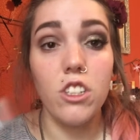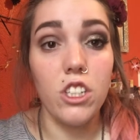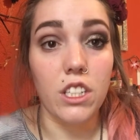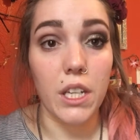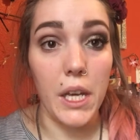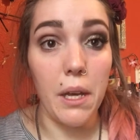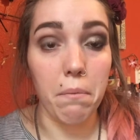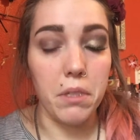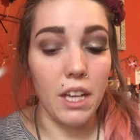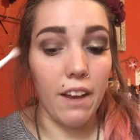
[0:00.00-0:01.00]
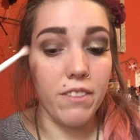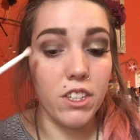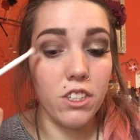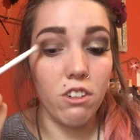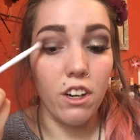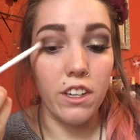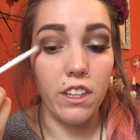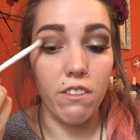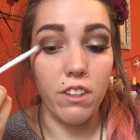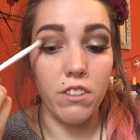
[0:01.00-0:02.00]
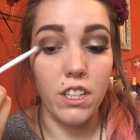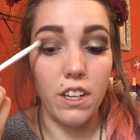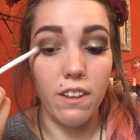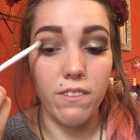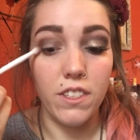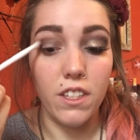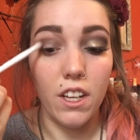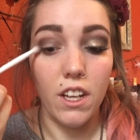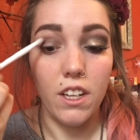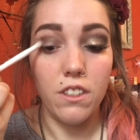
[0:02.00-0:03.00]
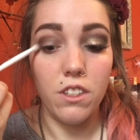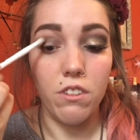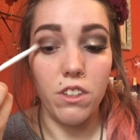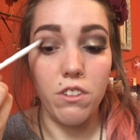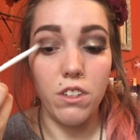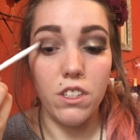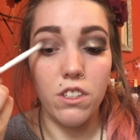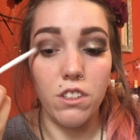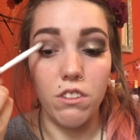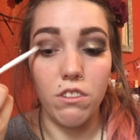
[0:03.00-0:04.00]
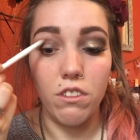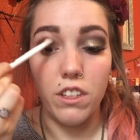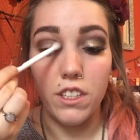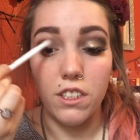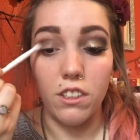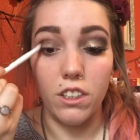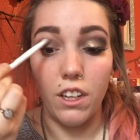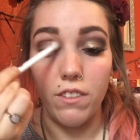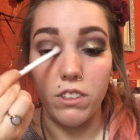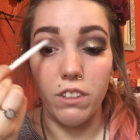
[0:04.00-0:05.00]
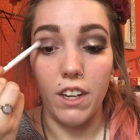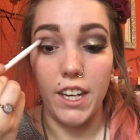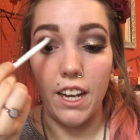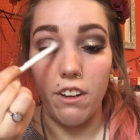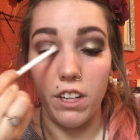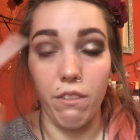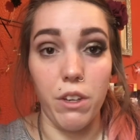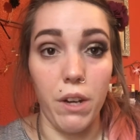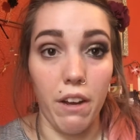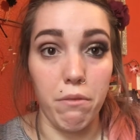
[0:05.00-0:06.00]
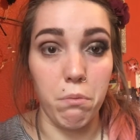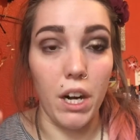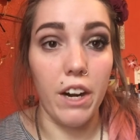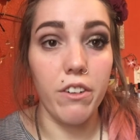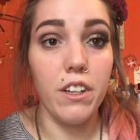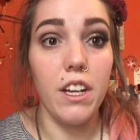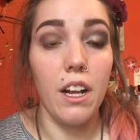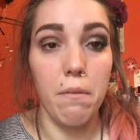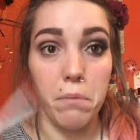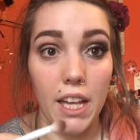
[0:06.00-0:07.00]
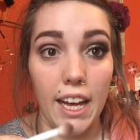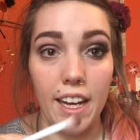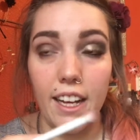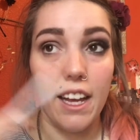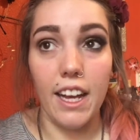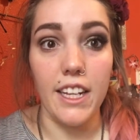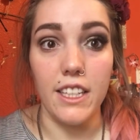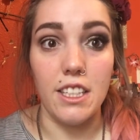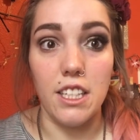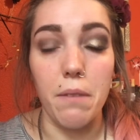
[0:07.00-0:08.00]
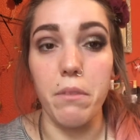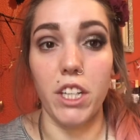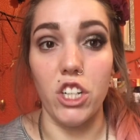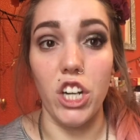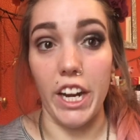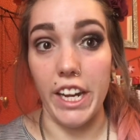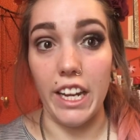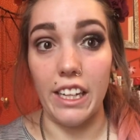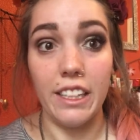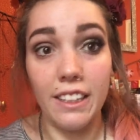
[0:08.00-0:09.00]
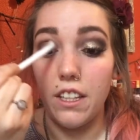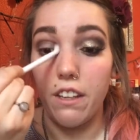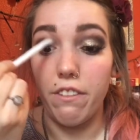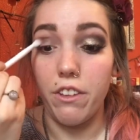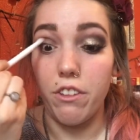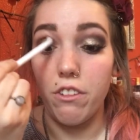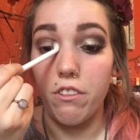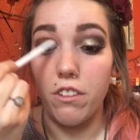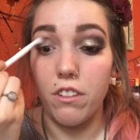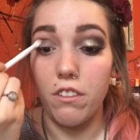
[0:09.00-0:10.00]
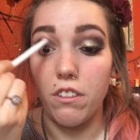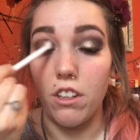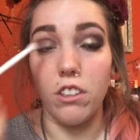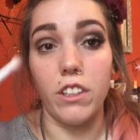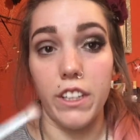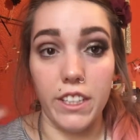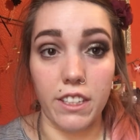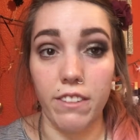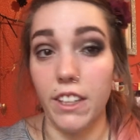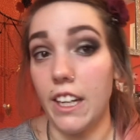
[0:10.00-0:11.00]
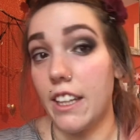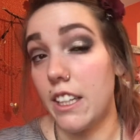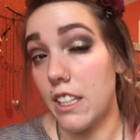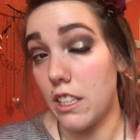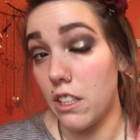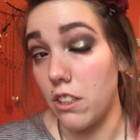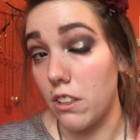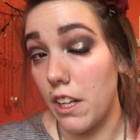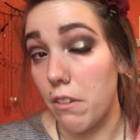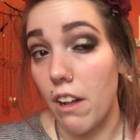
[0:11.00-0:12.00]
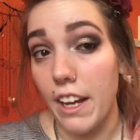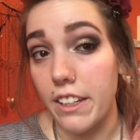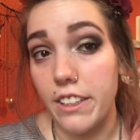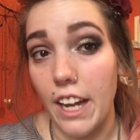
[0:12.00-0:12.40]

just tips. I'm just trying to give you tips. So you can do this look that I'm doing right now if you have brown, black, and something shiny. If you are looking at something like this and you're like, well, I